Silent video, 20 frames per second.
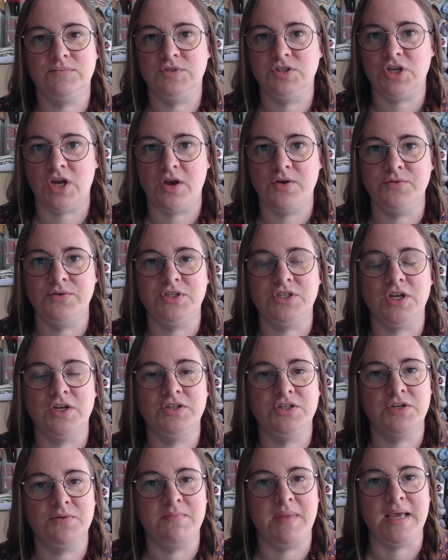chose
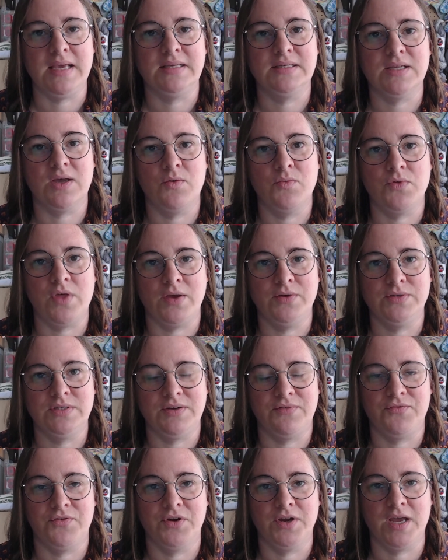to mix all those
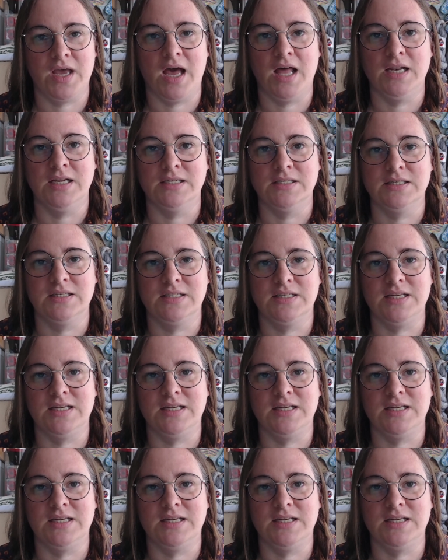different colours